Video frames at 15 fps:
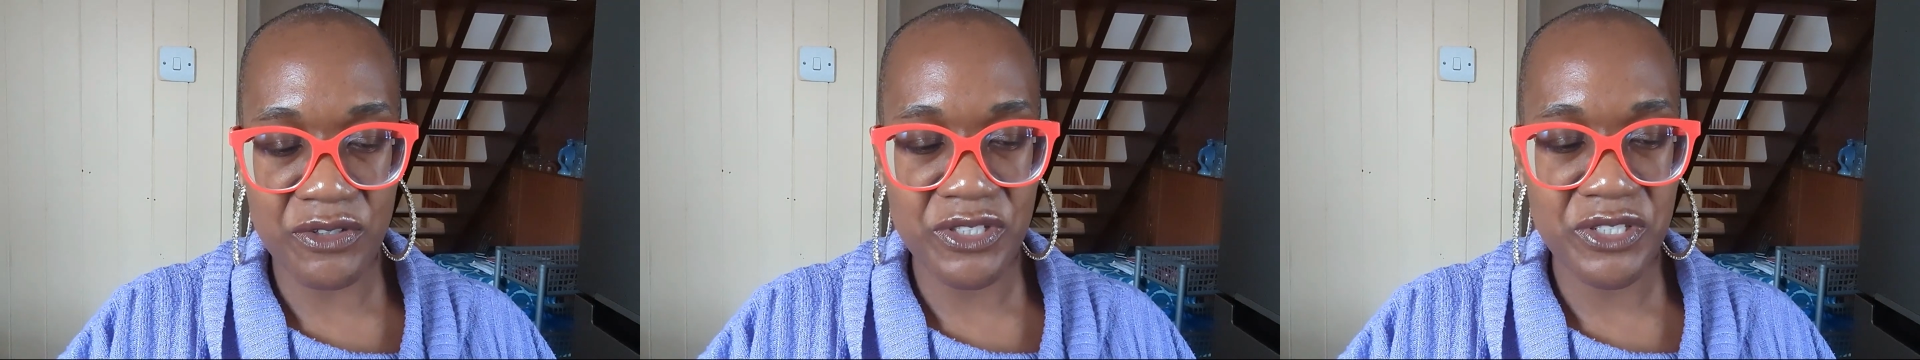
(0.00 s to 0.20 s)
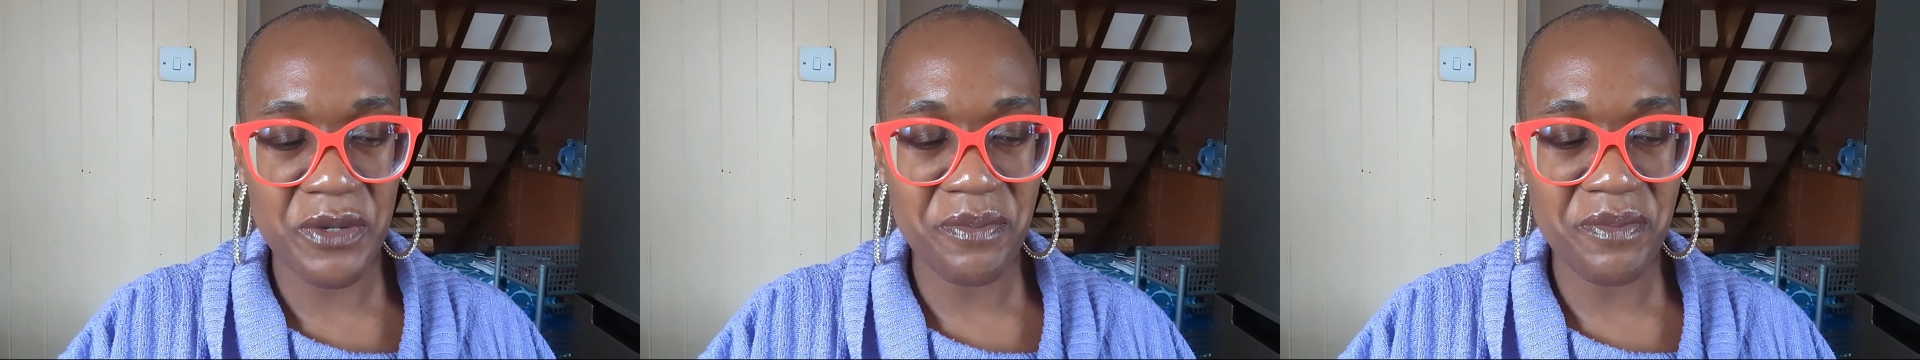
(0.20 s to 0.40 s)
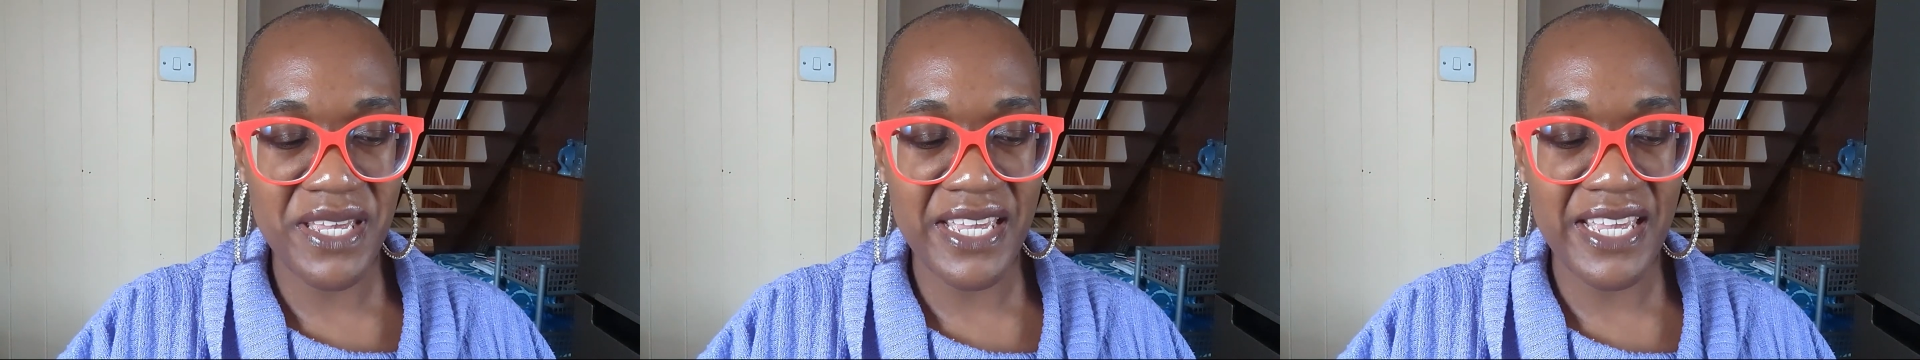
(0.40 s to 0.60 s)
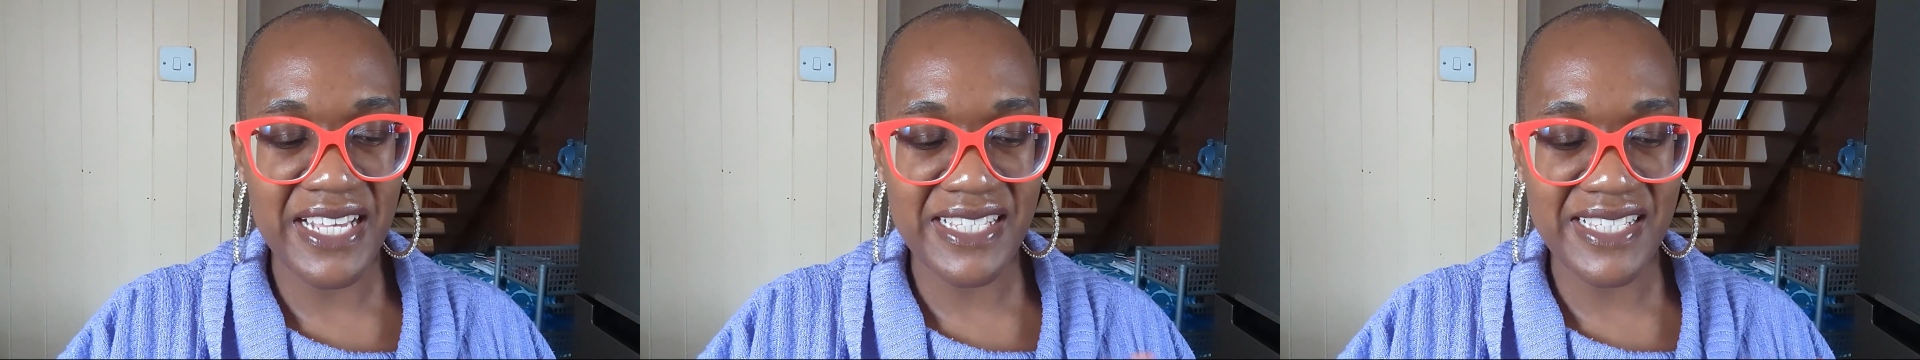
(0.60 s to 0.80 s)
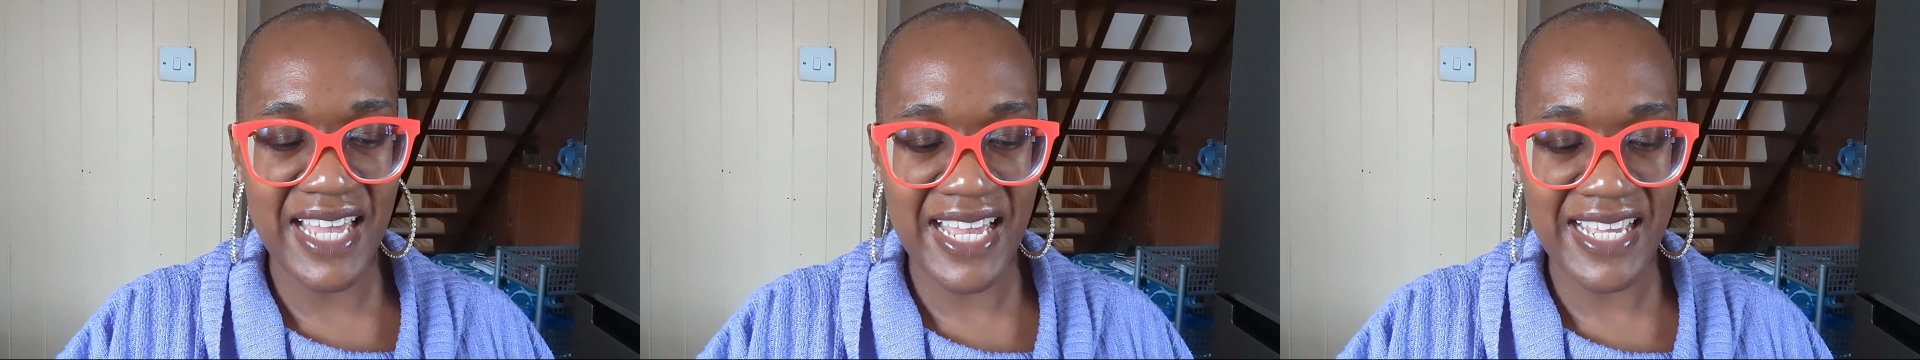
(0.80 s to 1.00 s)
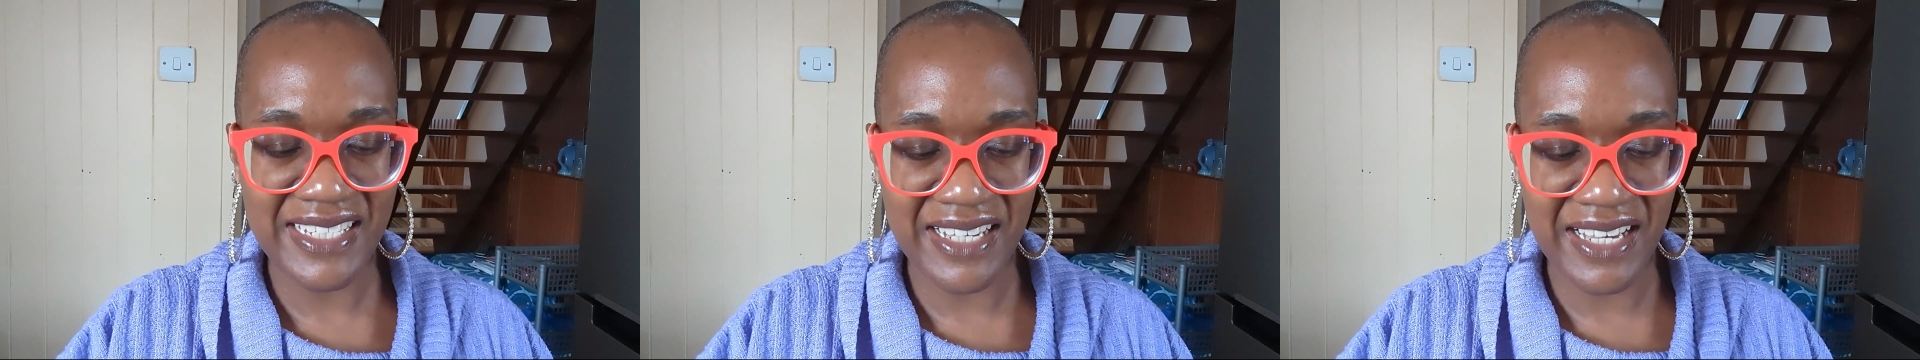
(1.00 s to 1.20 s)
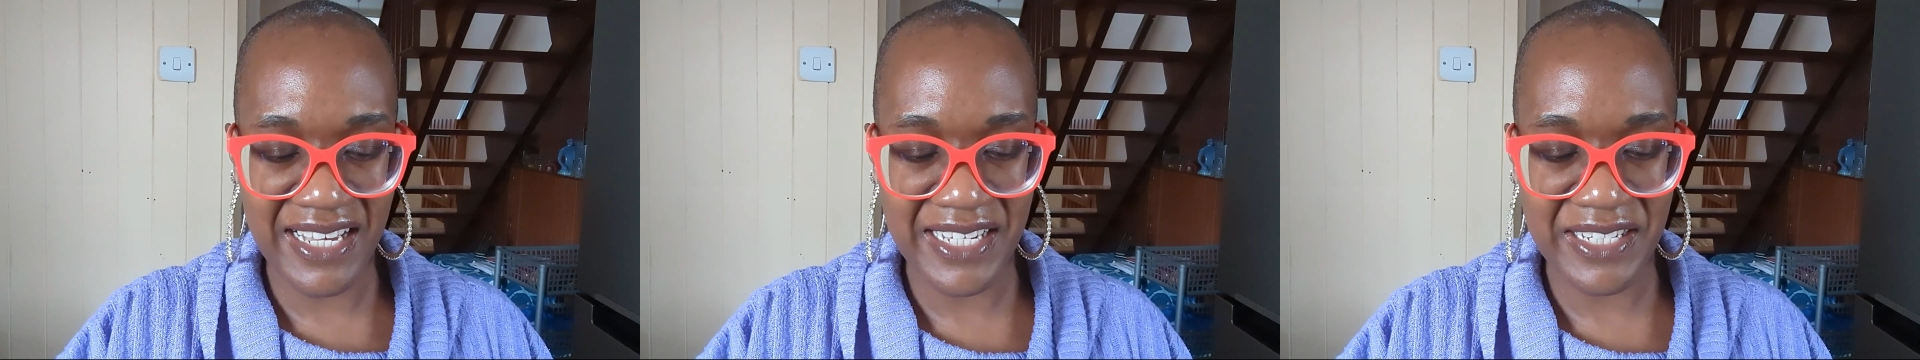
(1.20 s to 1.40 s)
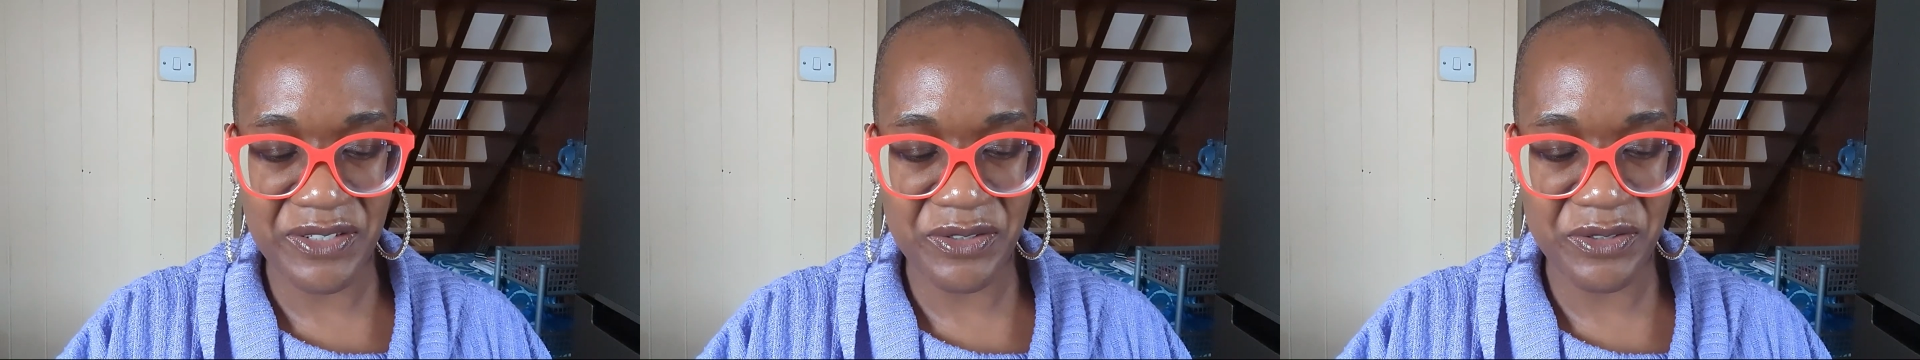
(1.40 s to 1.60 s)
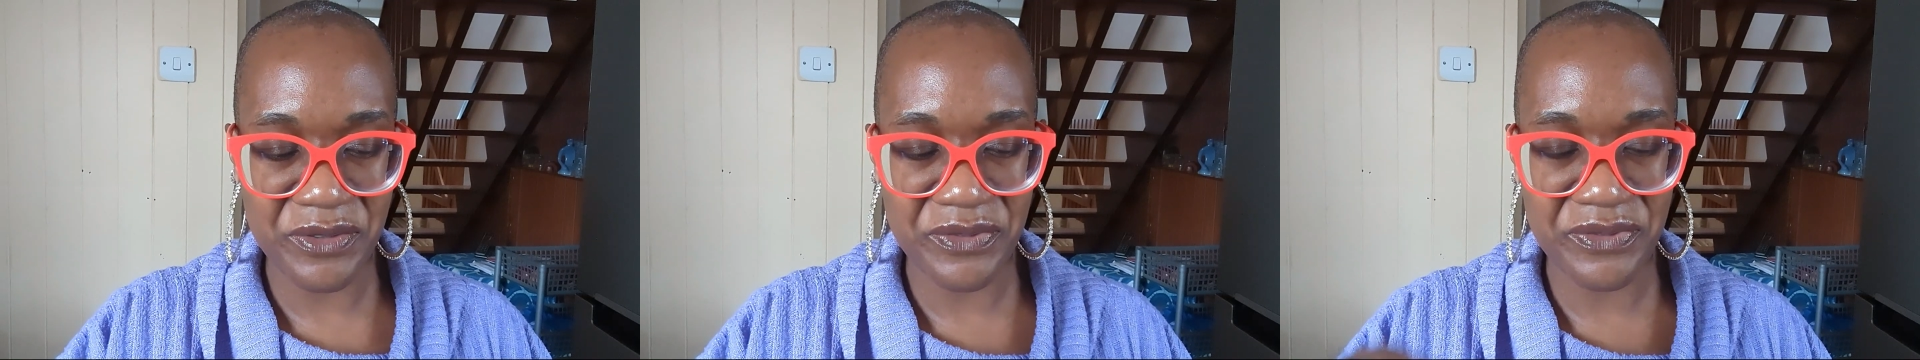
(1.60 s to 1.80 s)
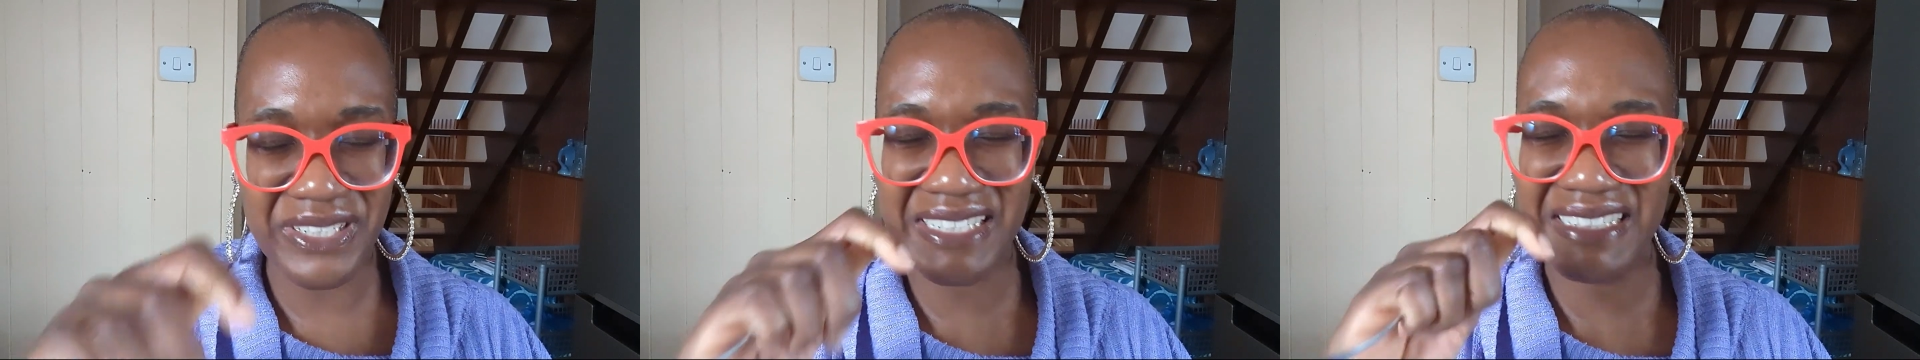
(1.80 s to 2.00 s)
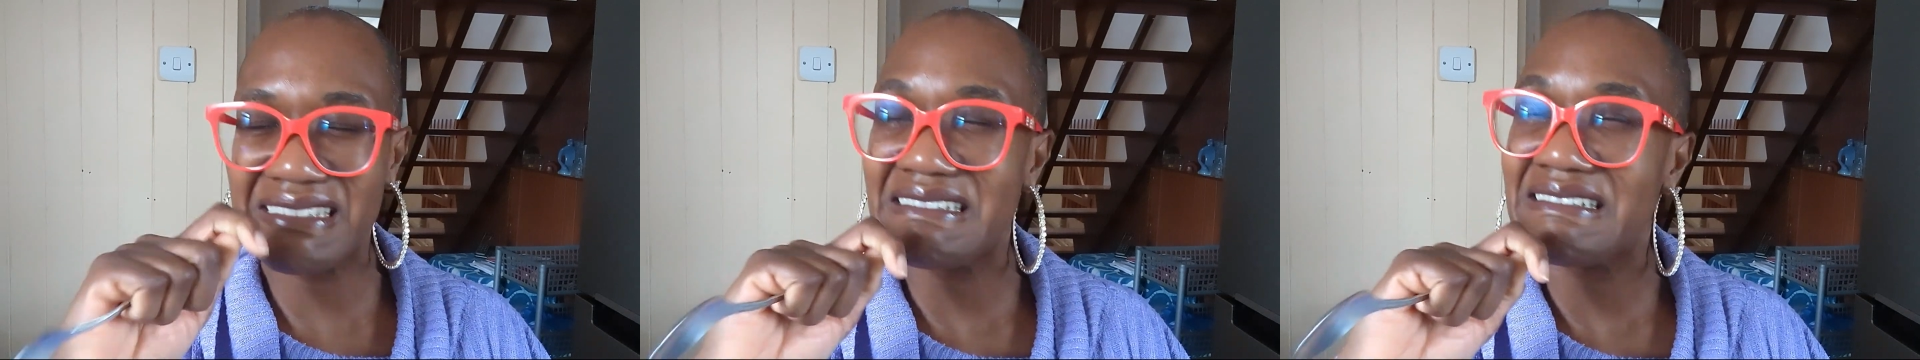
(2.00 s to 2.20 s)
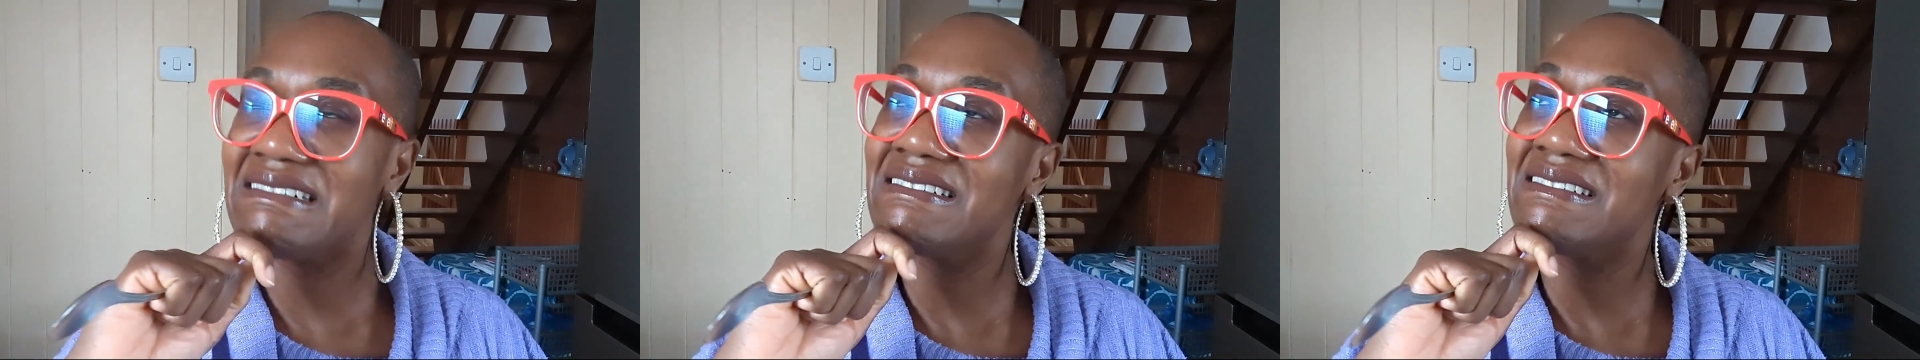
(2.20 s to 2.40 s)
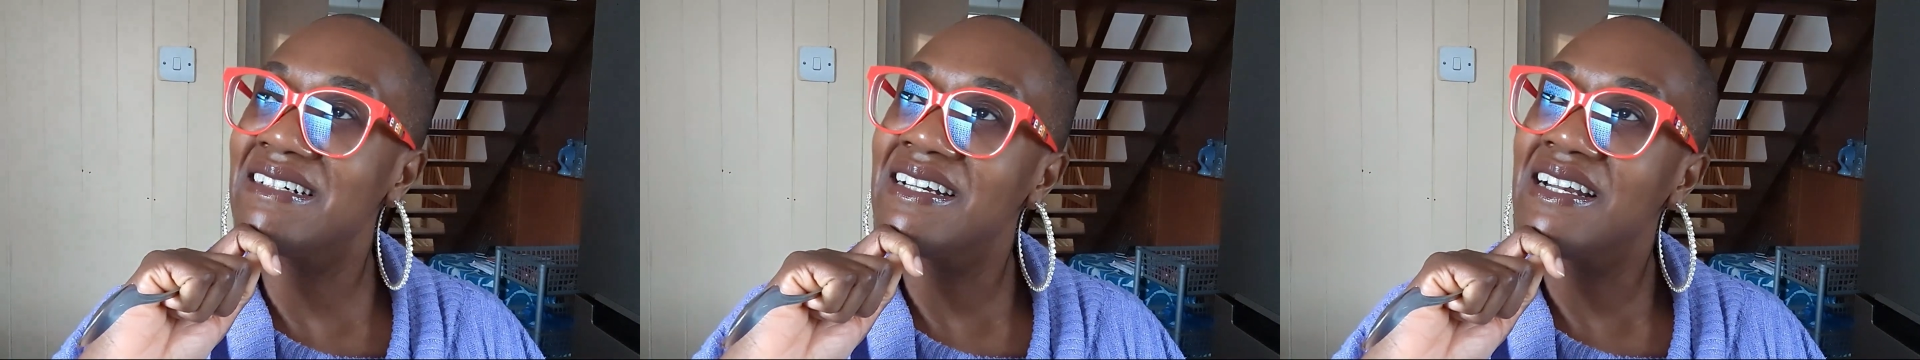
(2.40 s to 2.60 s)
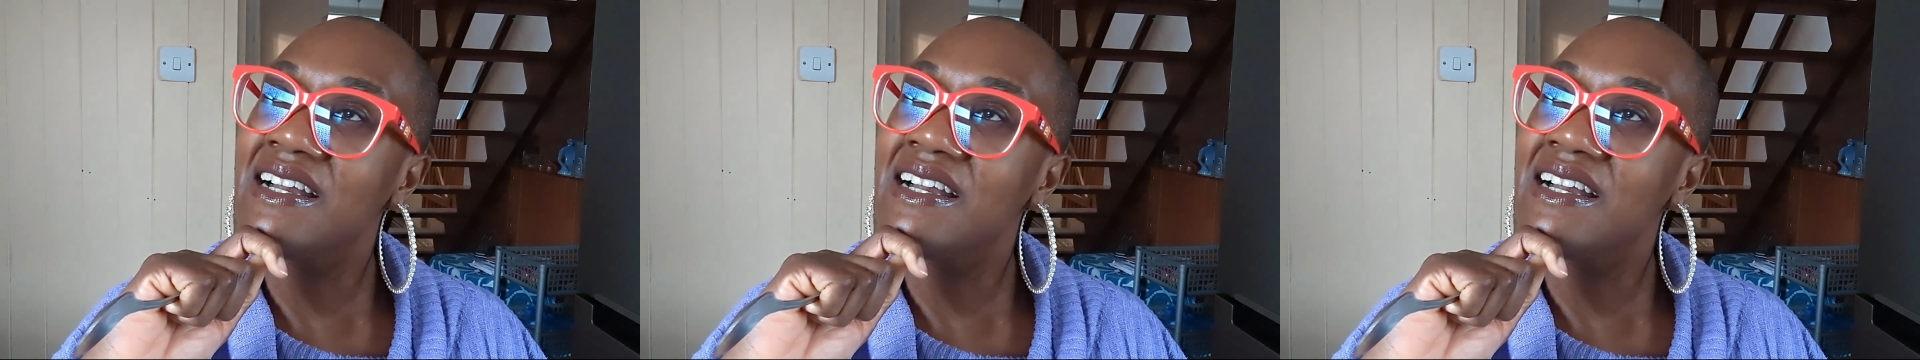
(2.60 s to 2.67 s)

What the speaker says: To me, it tastes kind of, oh,